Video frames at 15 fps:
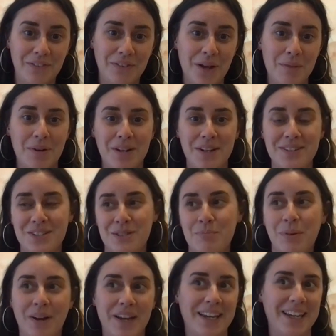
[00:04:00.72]
Am I just
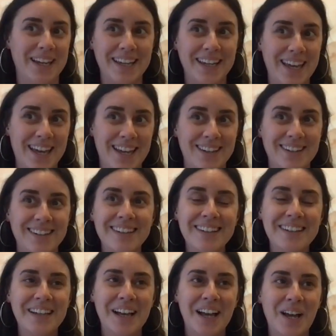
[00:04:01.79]
buying it again?
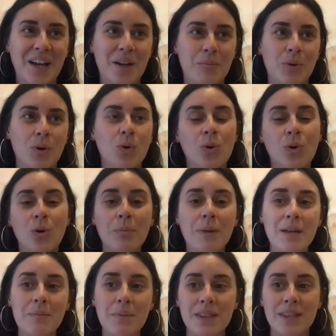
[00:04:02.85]
Or
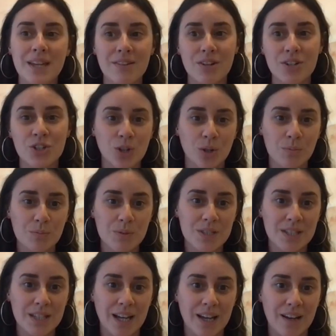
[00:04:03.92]
maybe there are shops
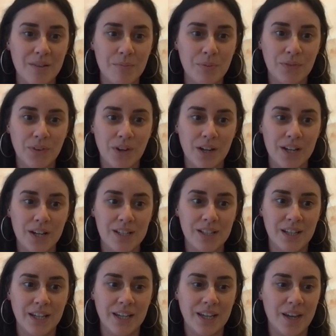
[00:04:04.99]
that provide
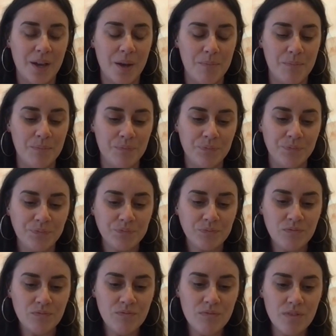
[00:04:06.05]
like a
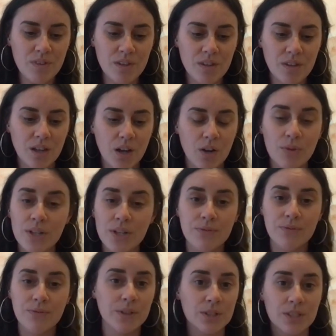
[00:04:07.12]

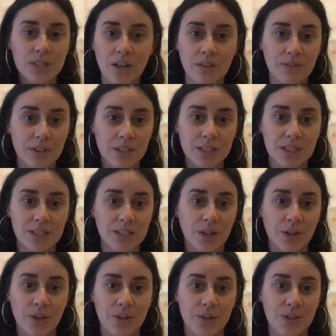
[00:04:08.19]
refill service, so
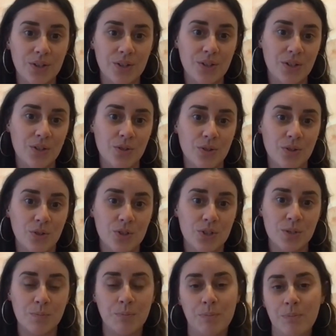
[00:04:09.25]
you're not
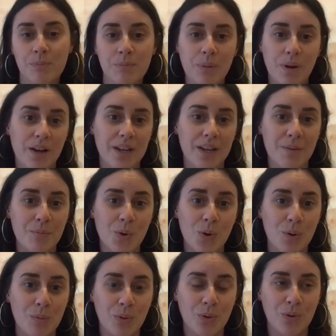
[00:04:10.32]
just buying more
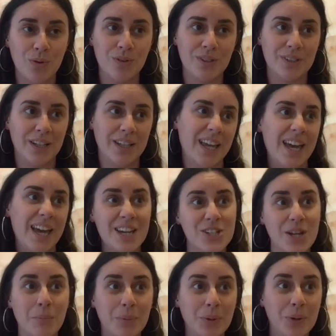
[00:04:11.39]
and more like hair
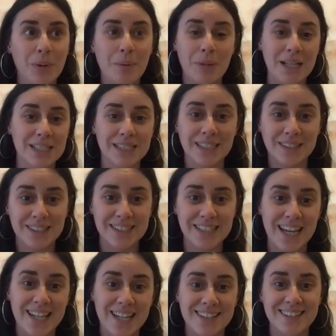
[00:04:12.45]
shampoo in plastic
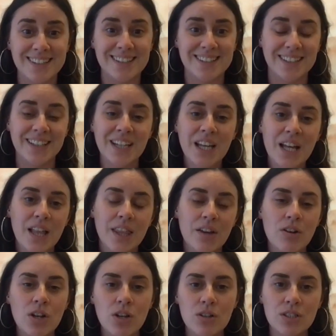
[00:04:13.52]
containers. And there
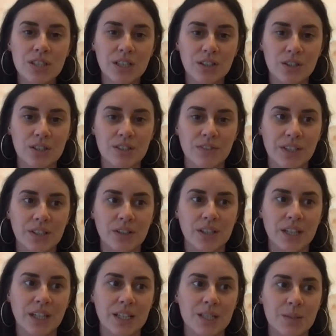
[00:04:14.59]
are lots and lots of little
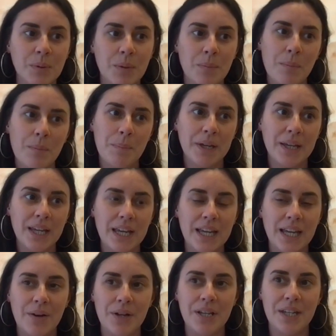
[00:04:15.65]
things, but
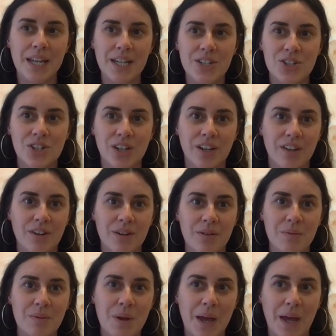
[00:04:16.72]
getting out in nature
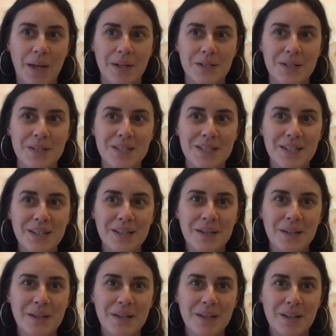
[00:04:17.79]
and
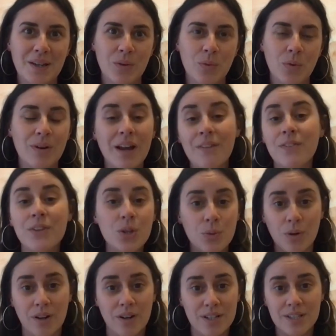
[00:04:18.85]
wherever
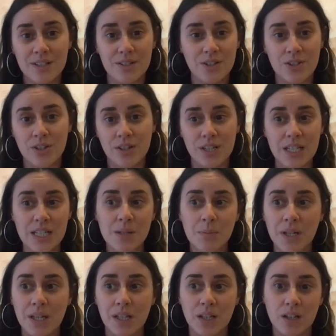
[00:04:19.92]
you are, you don't need to
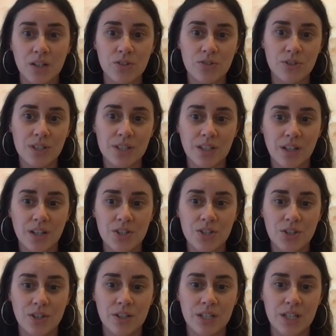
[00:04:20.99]
be in the countryside, you
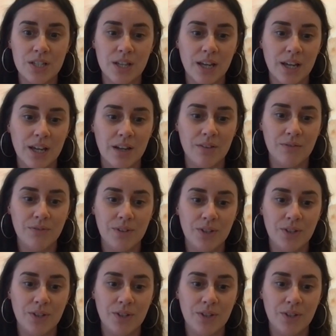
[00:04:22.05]
don't need to have,